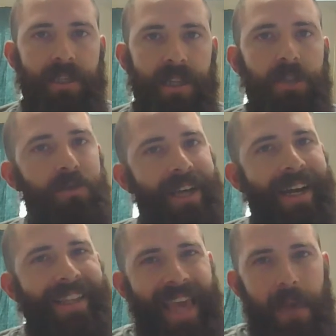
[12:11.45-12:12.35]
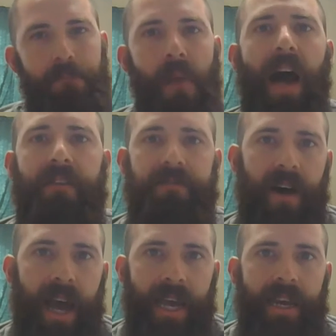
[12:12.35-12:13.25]
And this was kind of like a
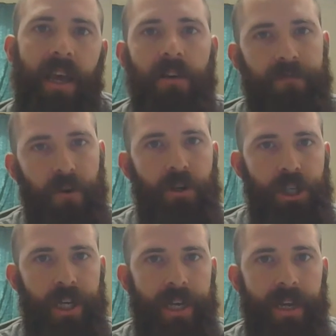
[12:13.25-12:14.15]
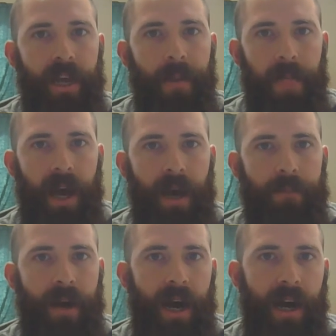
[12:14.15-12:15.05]
modified version
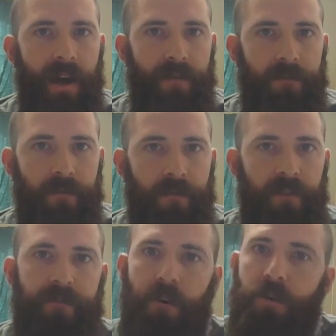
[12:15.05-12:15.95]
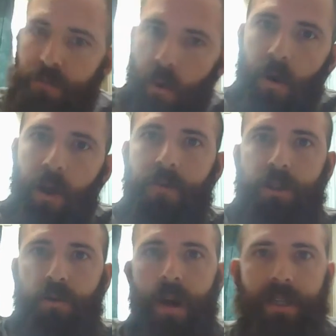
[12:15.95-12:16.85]
of the first point,
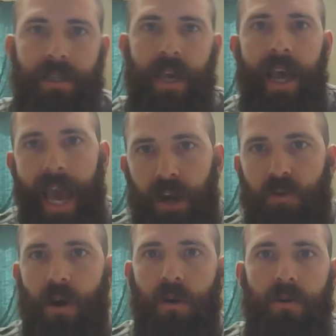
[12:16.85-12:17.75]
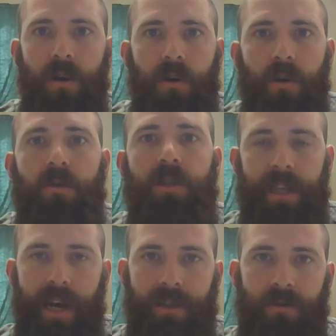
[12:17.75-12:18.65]
which was
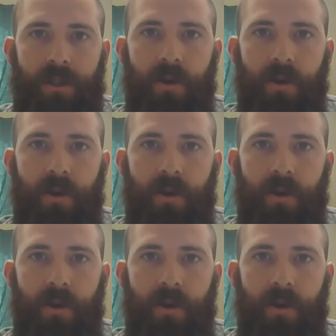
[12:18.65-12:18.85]
heterousios, right?